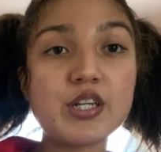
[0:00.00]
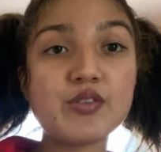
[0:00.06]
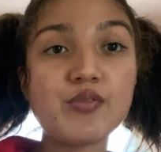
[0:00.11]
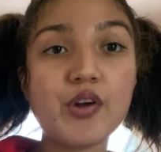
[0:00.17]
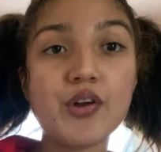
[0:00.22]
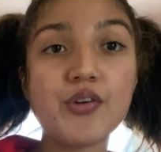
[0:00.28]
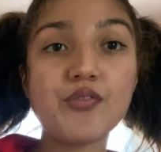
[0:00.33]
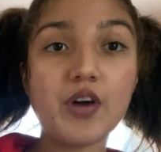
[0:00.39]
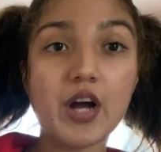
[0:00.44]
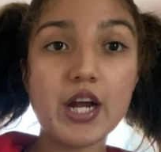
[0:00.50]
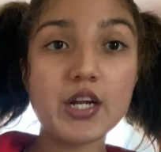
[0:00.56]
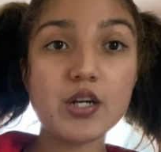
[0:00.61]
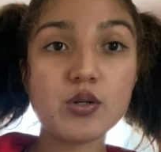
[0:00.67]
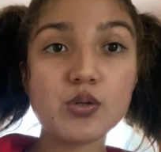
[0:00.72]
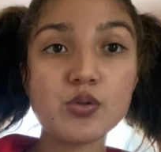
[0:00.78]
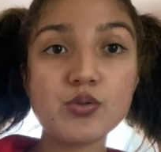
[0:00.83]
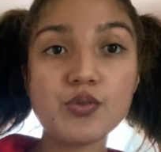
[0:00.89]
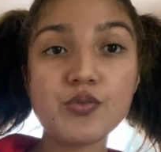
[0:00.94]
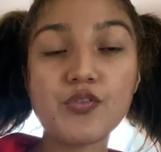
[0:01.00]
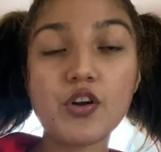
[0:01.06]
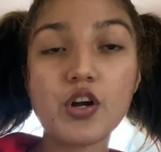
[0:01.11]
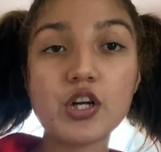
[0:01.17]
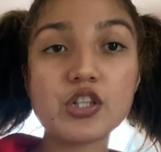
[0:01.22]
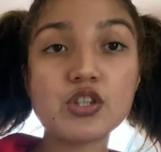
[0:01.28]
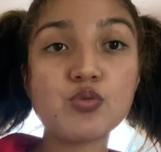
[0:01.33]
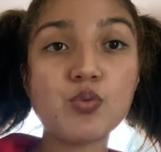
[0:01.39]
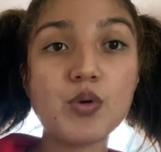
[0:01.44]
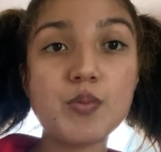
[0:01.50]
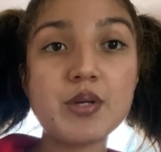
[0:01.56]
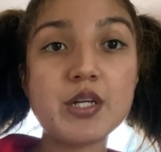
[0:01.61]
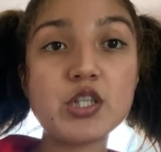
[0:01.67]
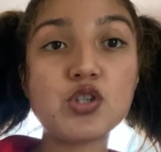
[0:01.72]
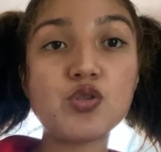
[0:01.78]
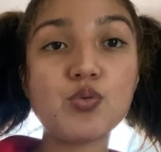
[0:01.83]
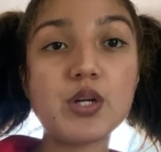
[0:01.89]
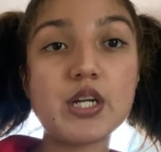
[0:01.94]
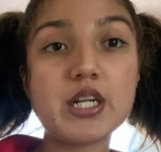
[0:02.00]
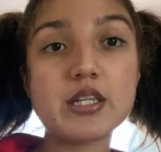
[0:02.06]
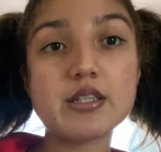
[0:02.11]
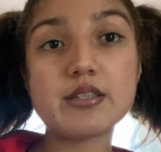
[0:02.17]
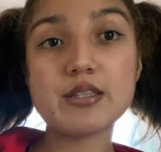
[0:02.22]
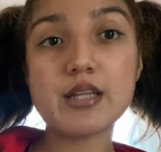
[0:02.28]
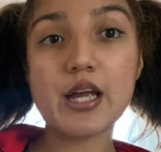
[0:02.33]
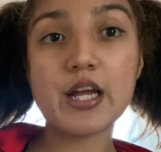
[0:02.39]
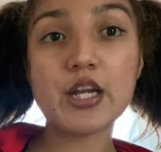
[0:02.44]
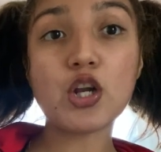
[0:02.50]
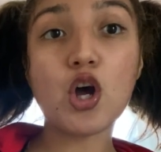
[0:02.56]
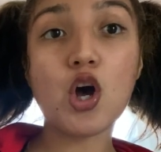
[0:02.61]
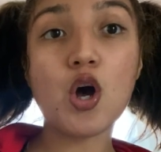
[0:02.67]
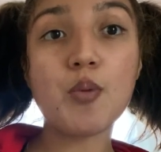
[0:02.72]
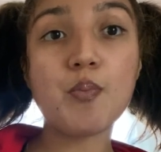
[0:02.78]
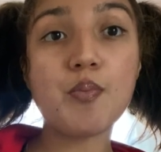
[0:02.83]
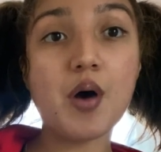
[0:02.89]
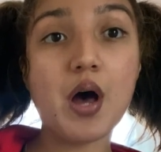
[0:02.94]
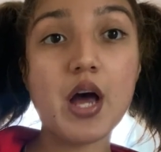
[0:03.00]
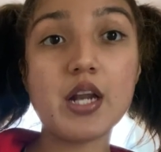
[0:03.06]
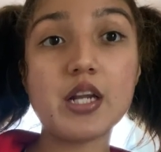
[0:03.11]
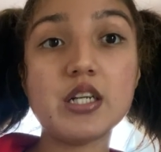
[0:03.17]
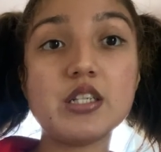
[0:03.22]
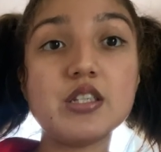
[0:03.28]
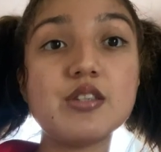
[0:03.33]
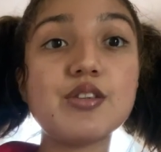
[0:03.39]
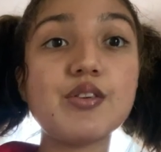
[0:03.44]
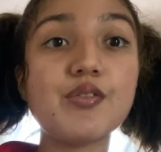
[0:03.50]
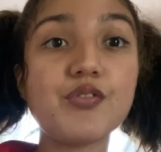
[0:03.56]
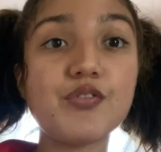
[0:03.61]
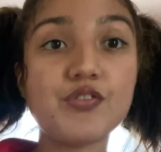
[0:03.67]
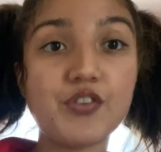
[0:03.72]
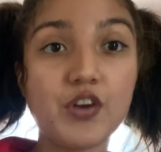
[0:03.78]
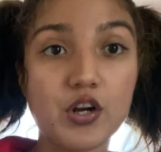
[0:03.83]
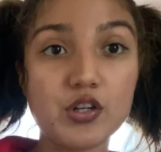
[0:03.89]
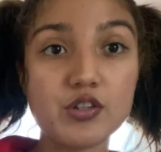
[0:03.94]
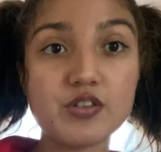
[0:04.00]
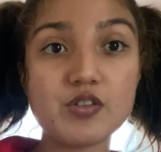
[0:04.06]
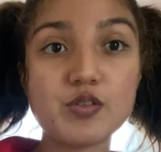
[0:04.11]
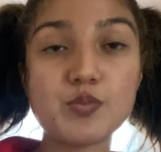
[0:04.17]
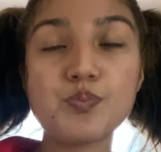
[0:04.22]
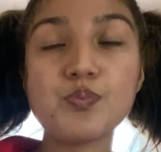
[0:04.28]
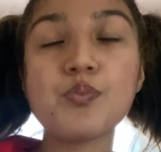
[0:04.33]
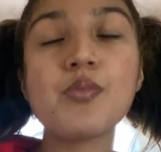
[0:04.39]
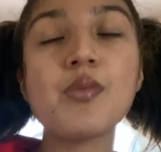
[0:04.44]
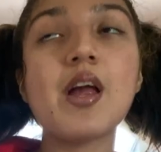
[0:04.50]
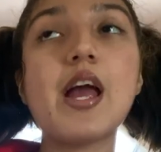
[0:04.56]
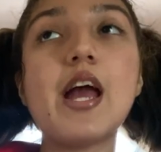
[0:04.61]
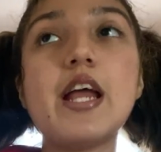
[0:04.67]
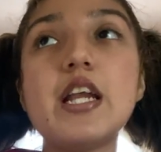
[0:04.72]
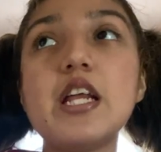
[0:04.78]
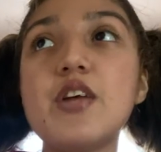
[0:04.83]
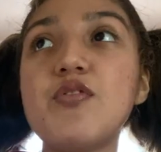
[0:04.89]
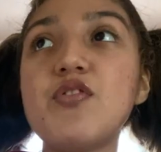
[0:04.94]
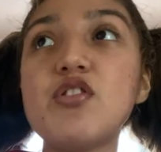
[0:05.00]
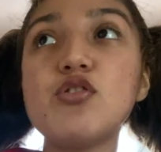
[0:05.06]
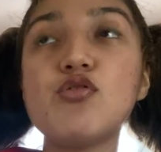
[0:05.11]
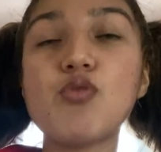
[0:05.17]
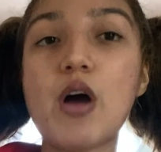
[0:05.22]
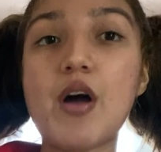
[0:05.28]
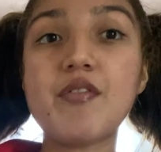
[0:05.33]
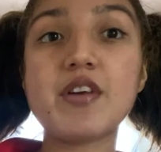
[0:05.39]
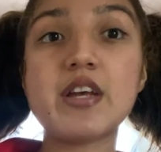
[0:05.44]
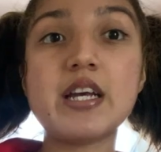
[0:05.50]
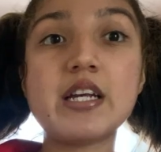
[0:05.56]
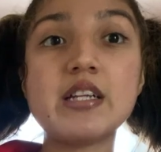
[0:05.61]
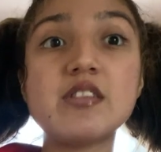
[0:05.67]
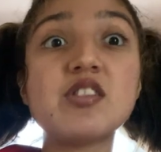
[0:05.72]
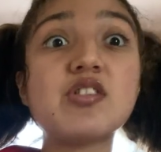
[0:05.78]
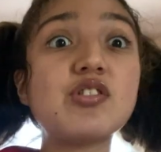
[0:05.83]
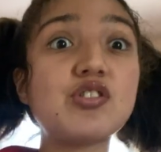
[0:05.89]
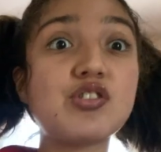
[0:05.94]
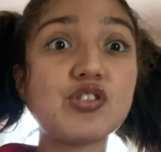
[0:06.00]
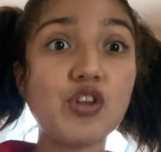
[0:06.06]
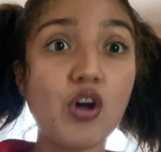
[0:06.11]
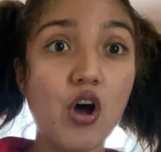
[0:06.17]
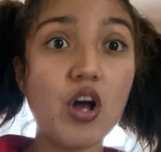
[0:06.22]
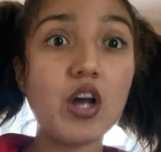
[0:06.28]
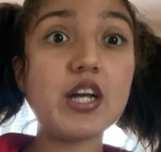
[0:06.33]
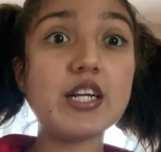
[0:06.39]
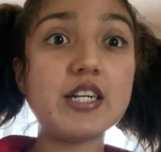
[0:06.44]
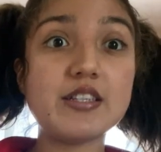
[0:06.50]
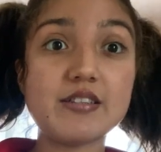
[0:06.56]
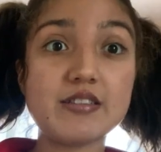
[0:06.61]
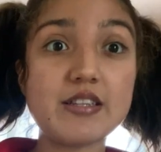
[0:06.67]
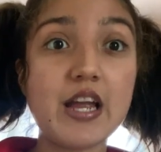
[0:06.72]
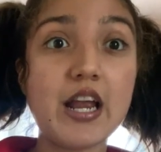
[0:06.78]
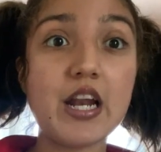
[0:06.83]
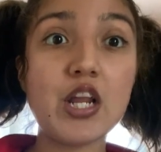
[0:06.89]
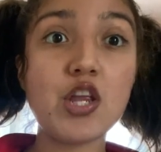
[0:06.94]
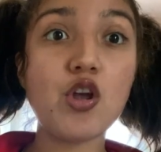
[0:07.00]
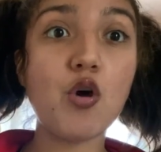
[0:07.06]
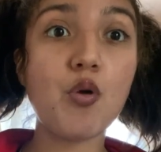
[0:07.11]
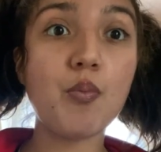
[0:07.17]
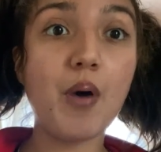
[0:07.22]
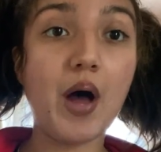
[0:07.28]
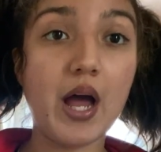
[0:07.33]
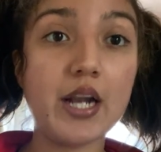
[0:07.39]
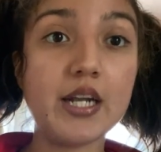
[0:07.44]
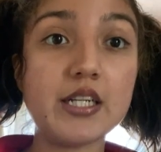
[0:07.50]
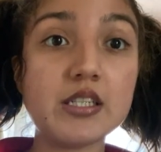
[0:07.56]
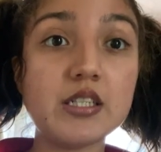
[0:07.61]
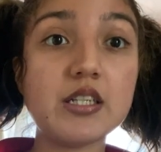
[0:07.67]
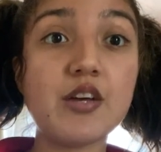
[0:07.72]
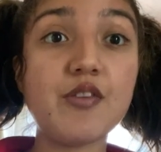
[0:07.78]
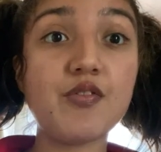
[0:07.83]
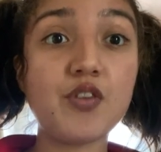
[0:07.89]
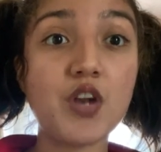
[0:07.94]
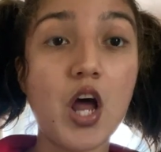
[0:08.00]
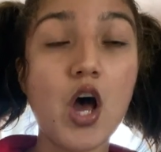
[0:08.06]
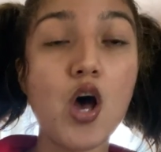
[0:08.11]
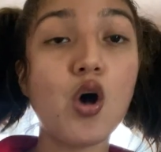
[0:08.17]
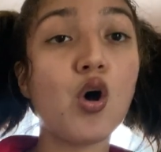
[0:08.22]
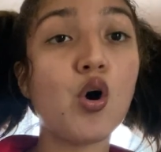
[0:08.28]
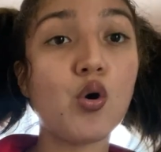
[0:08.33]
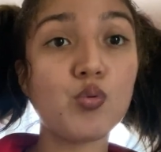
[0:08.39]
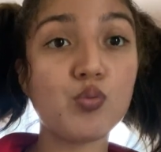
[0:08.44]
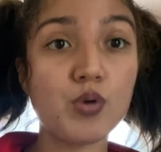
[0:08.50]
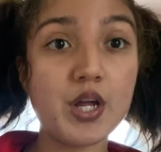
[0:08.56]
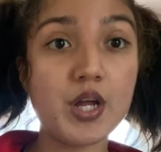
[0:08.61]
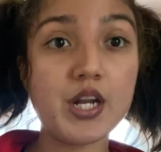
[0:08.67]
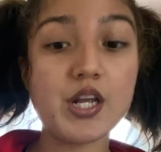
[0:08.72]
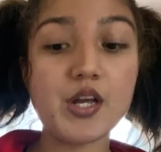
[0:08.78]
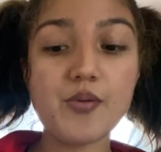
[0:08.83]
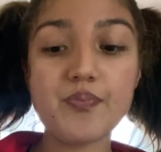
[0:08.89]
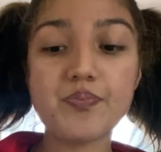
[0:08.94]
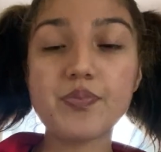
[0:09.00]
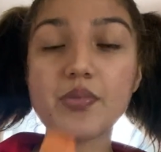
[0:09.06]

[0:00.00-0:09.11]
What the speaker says: it's very vital for us women to understand our bodies first. And if you do have kids, start understanding your body, if not already.